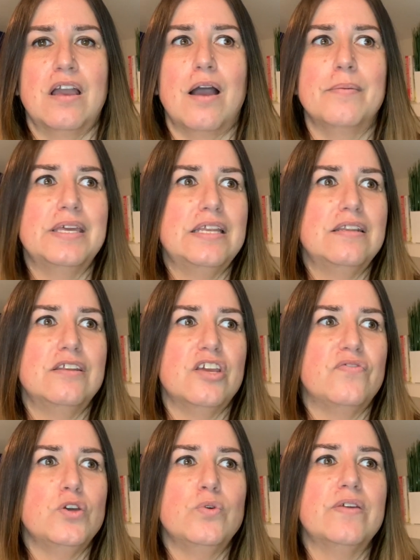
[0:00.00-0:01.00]
I mean,
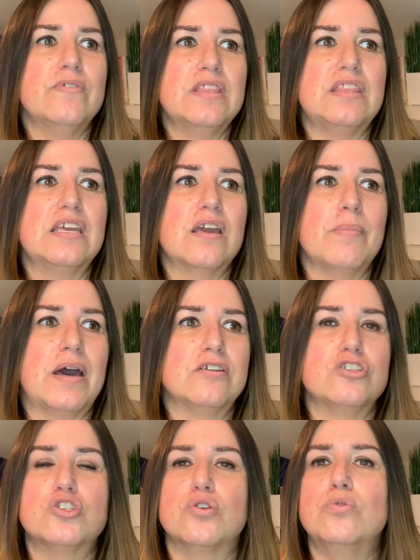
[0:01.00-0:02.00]
if you even think about a
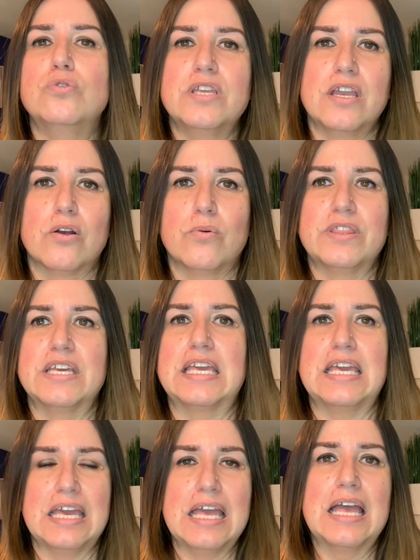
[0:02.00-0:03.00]
school year with a
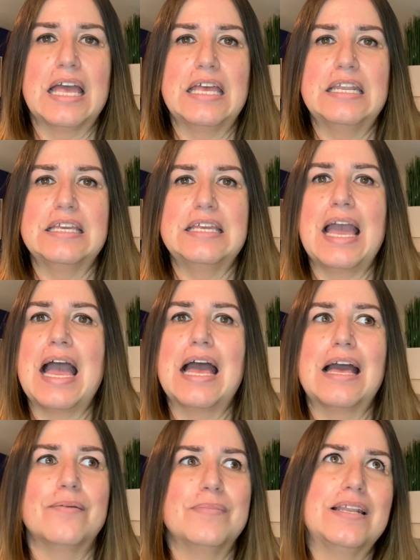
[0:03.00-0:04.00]
kid, yeah,
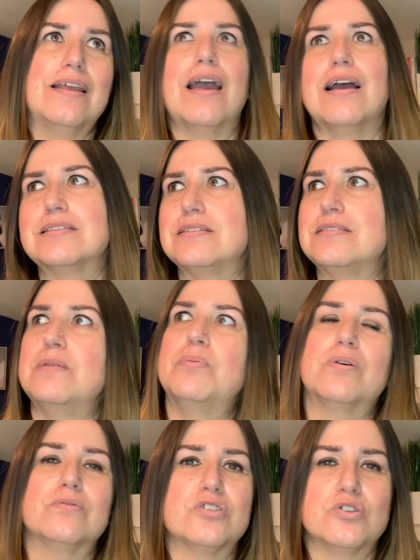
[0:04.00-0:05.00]
I mean, yeah, it's a
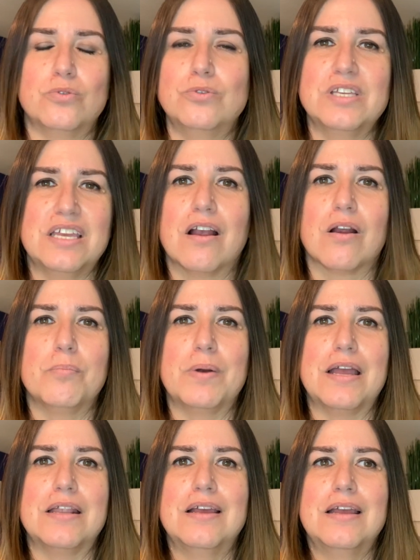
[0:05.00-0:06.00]
typical school year,
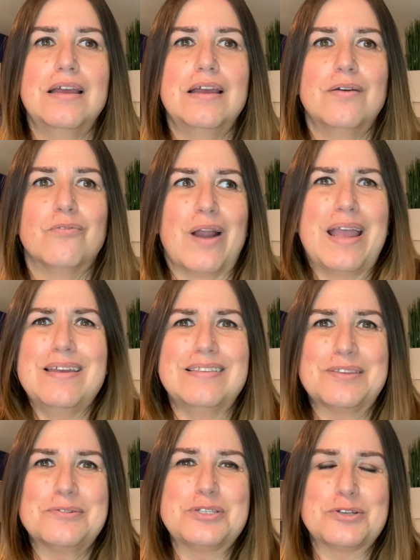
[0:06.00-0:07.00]
but right,
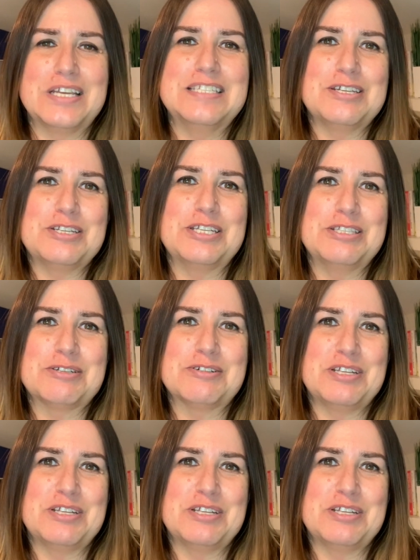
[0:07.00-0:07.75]
those transitions are